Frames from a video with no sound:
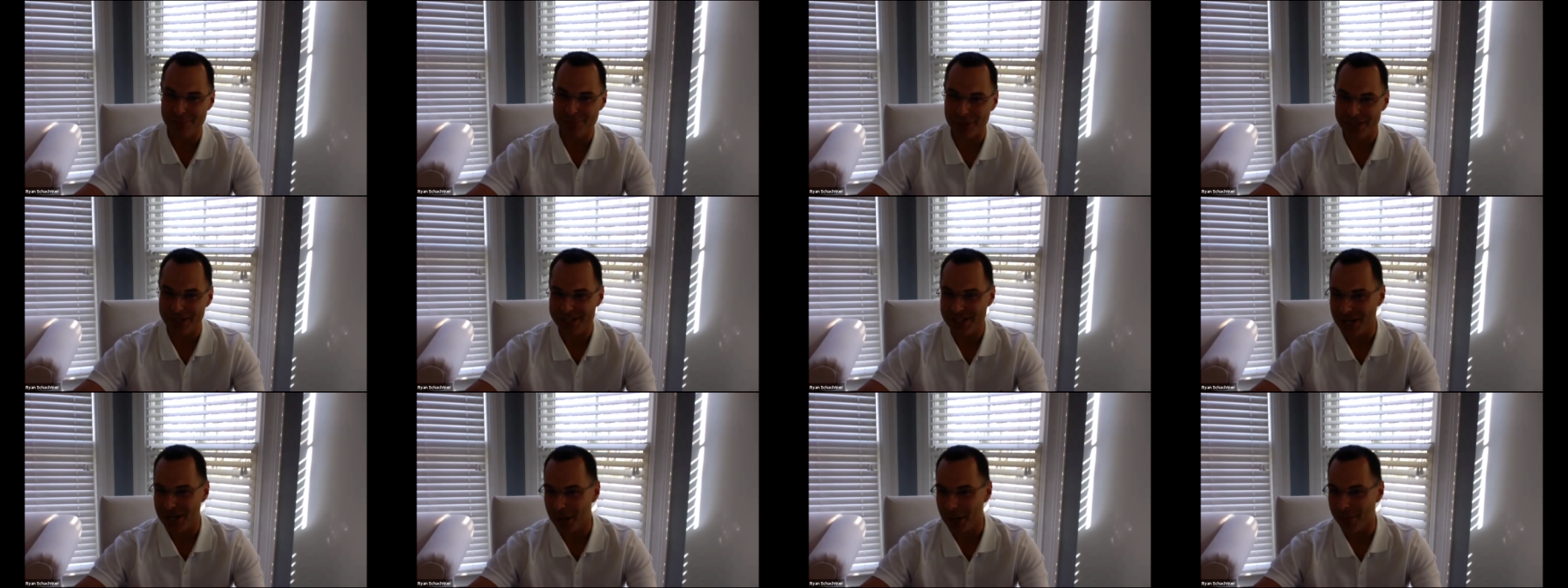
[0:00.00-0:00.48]

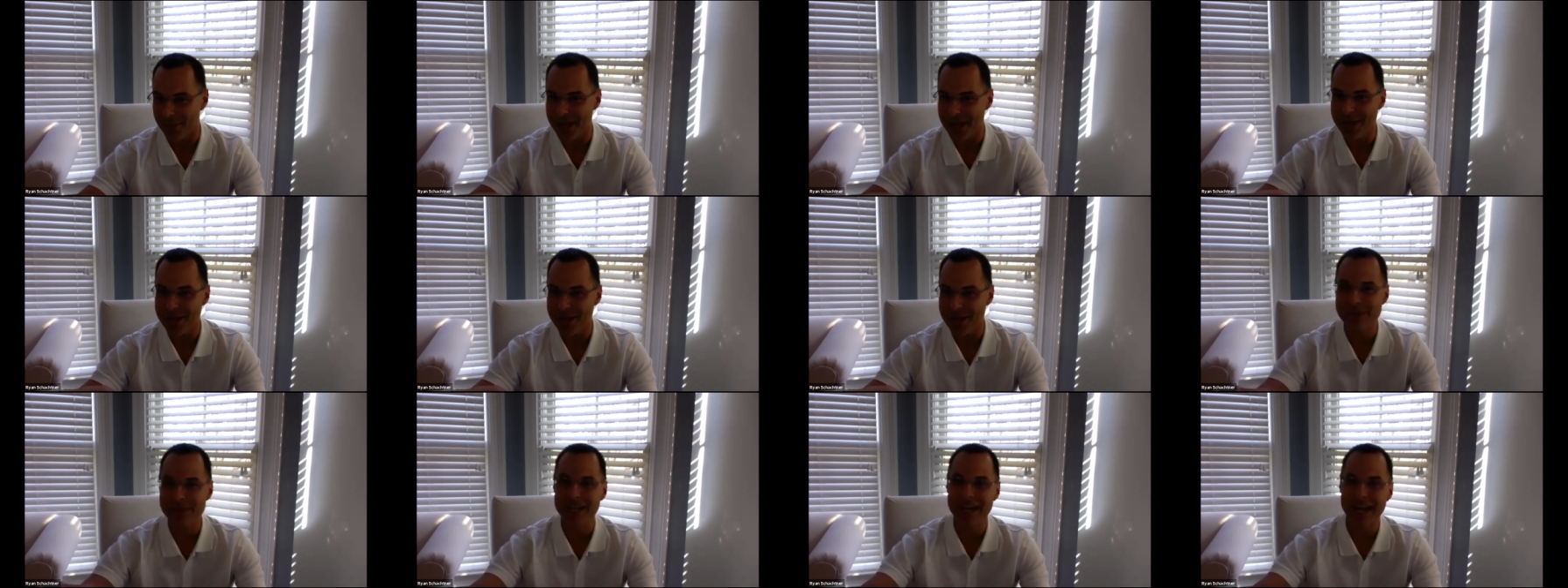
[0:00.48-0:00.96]
but,
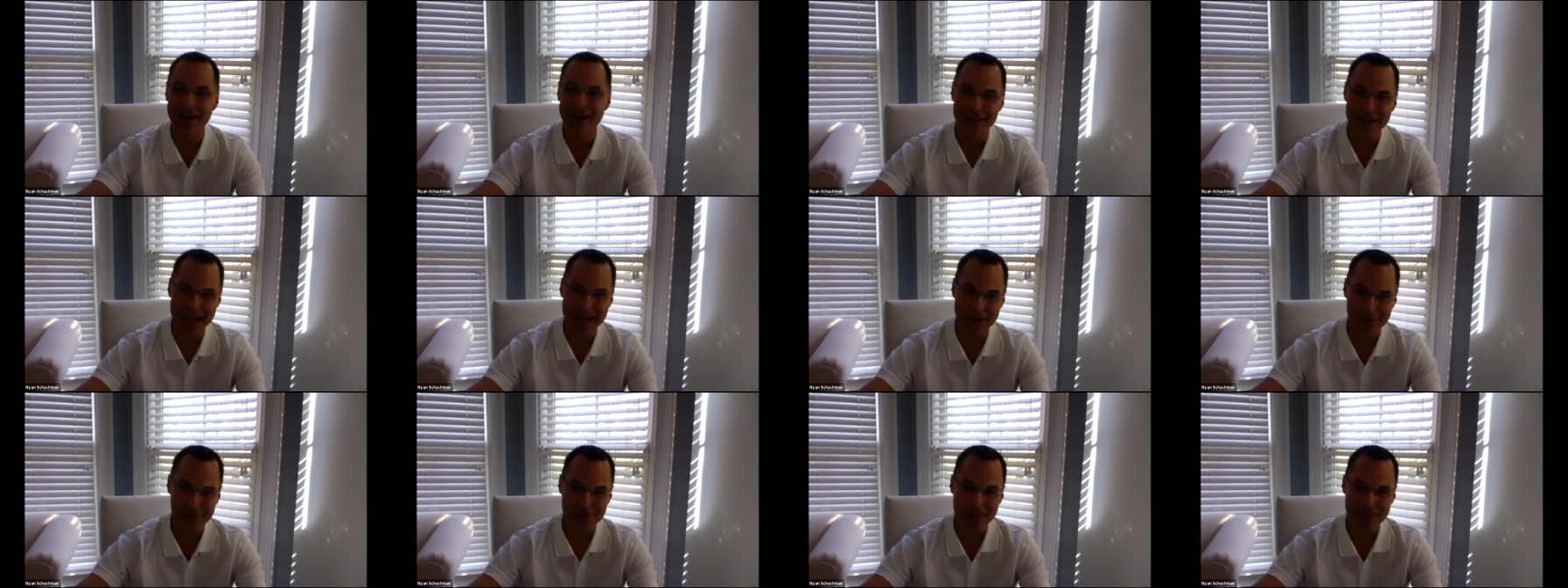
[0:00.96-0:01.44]
maybe
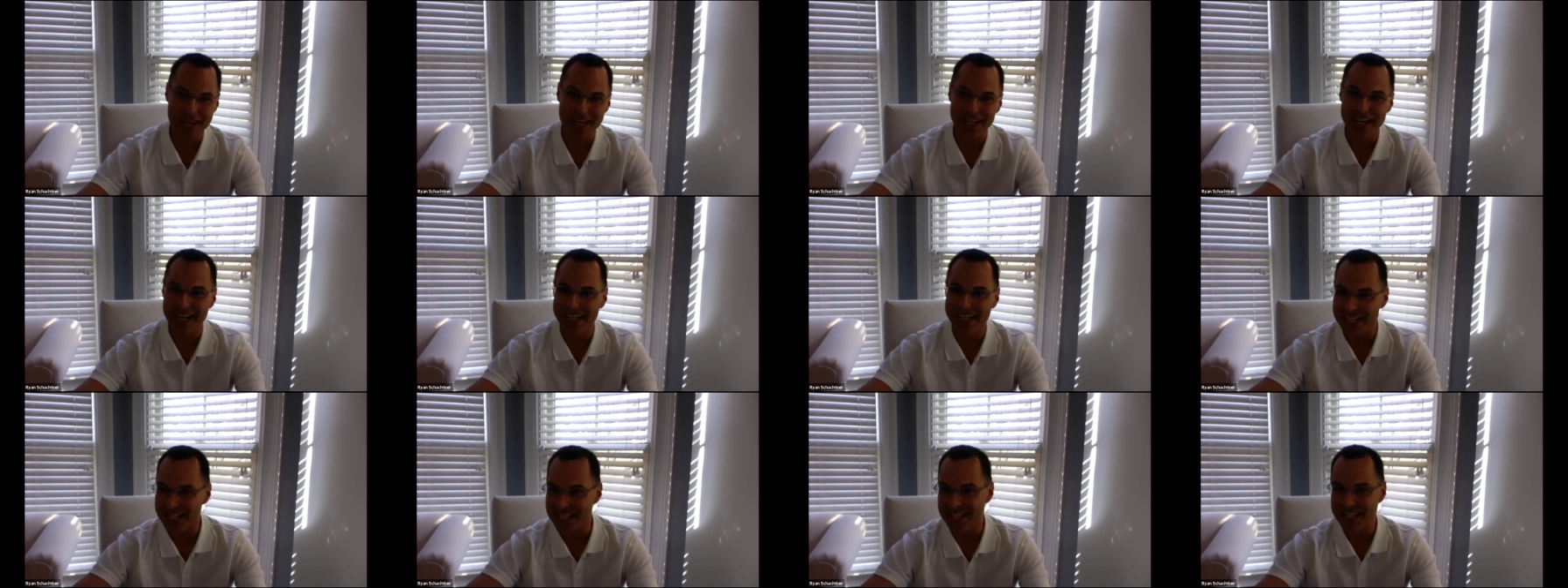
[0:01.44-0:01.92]
now and then
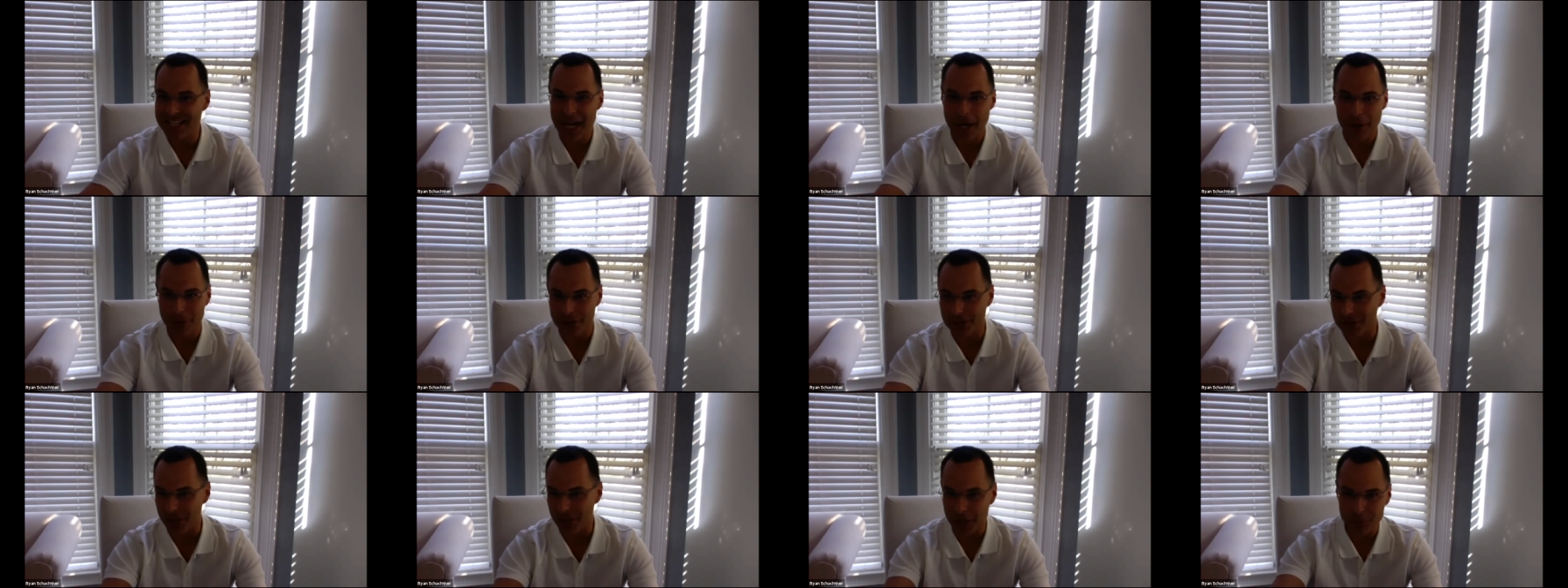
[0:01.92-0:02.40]
I'd eke
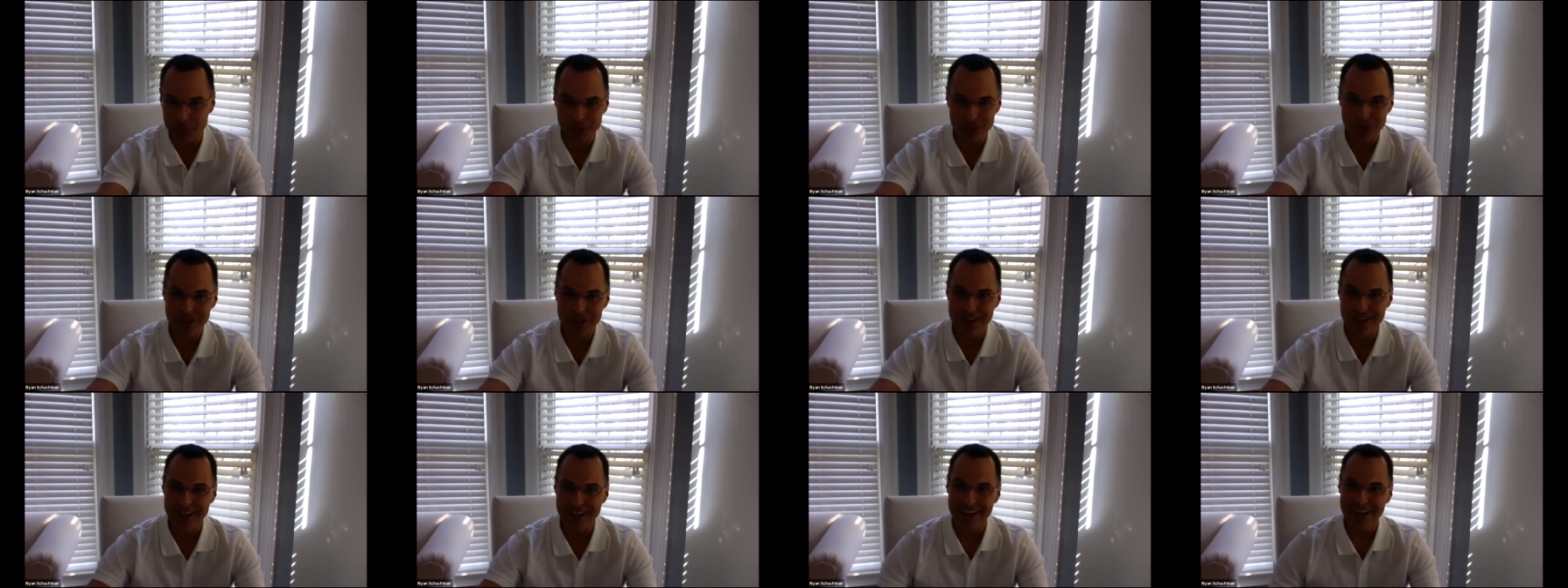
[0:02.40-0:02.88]
out a
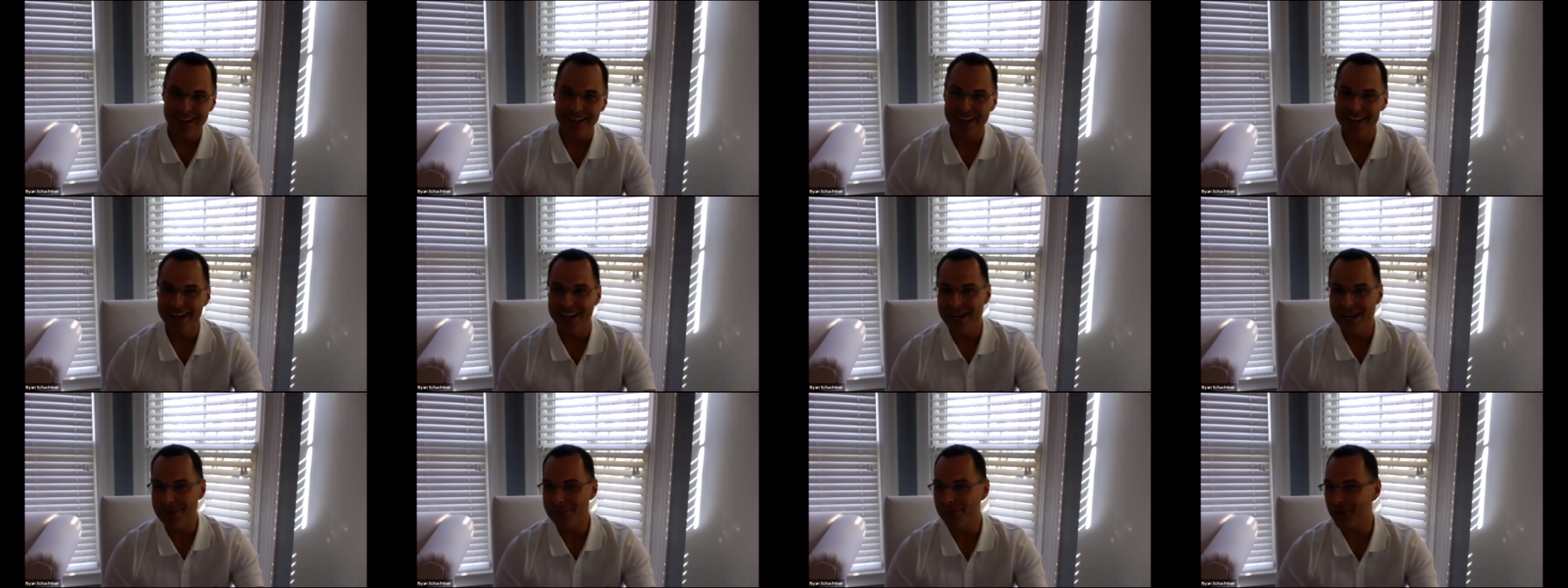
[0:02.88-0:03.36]
double,
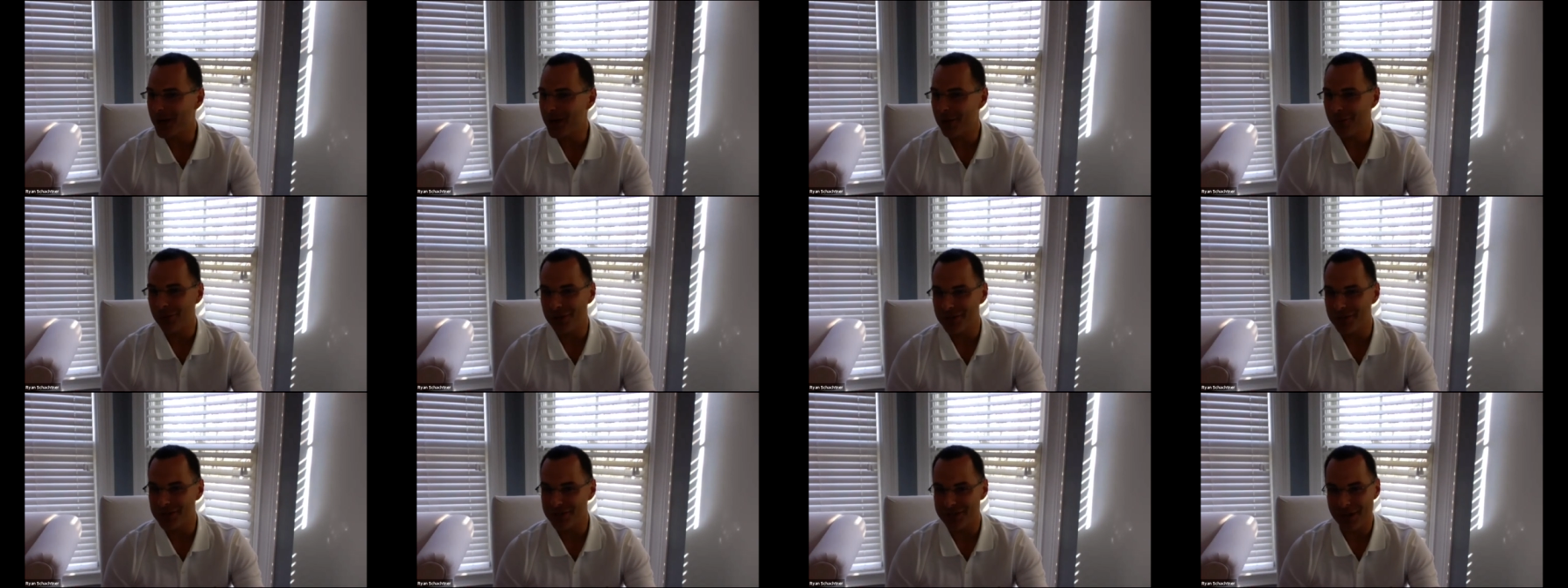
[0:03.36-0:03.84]
but I
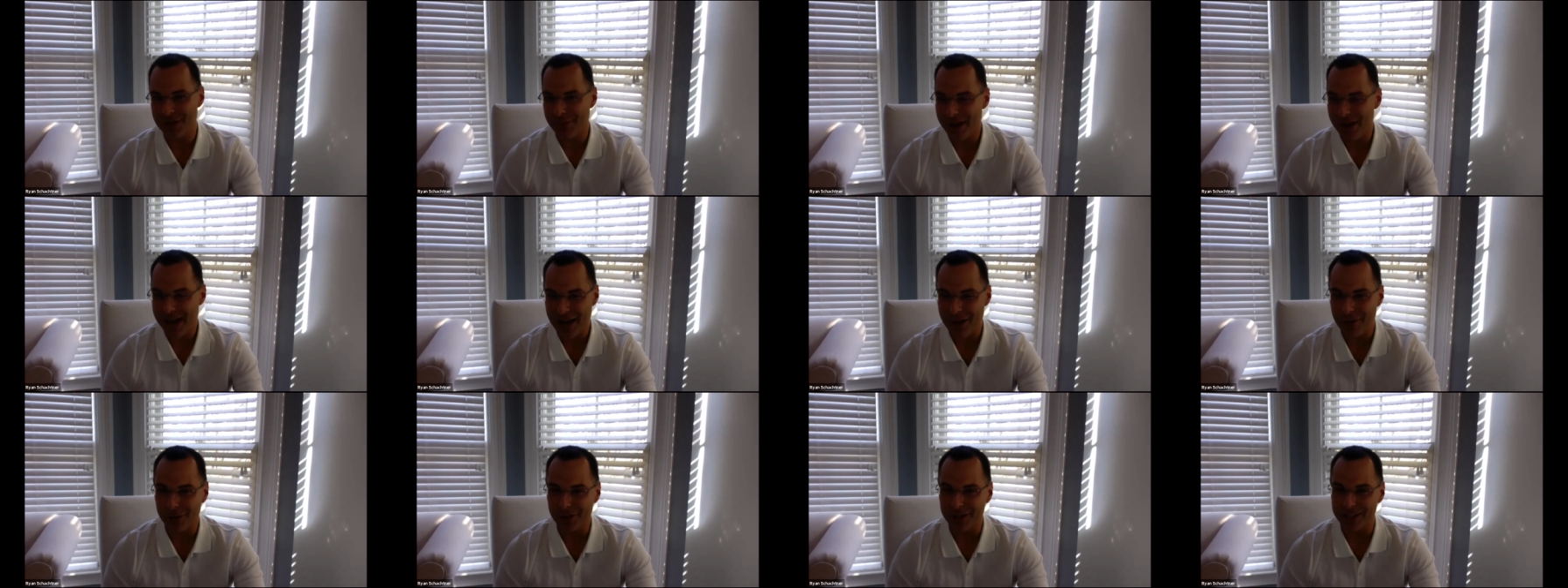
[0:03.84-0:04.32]
wasn't a
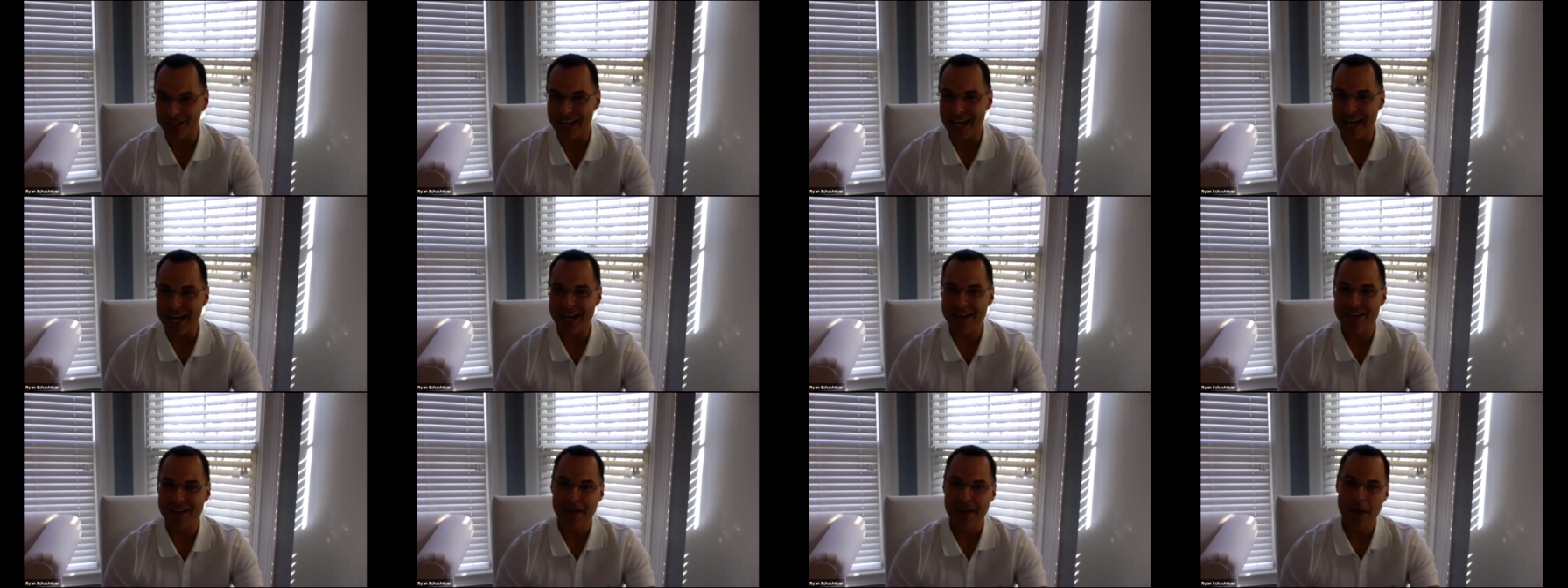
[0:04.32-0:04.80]
power
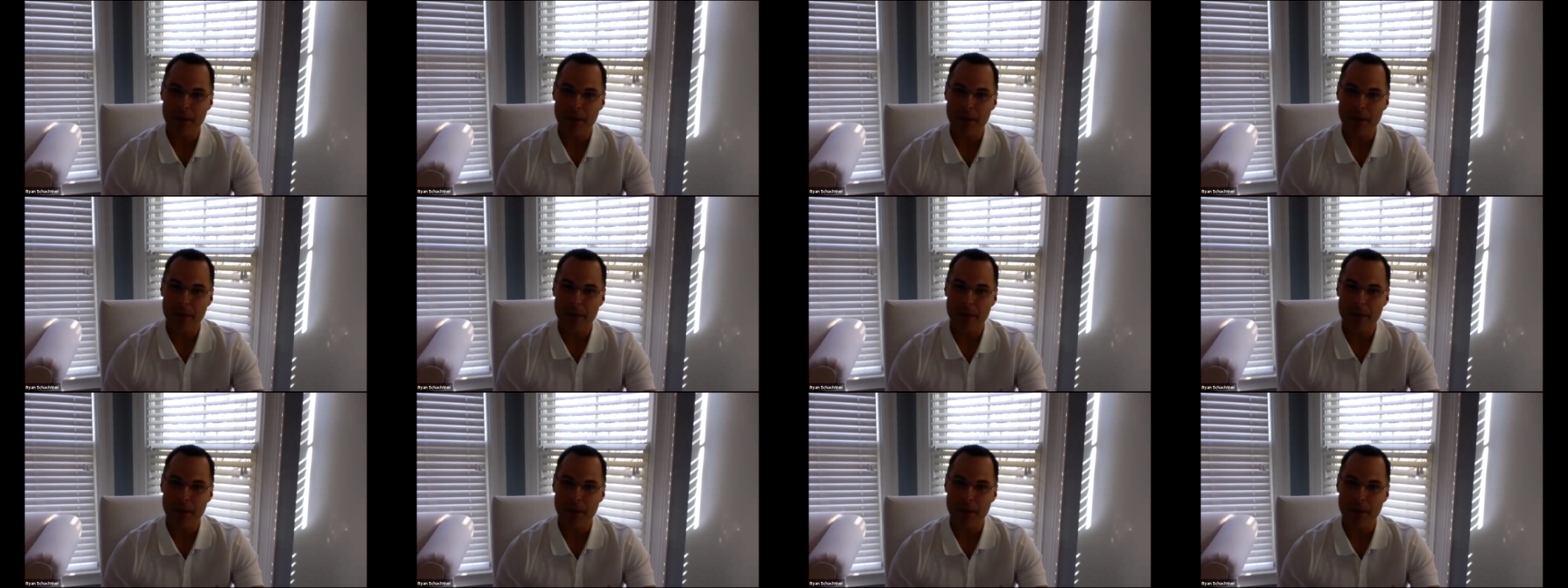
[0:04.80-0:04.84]
guy.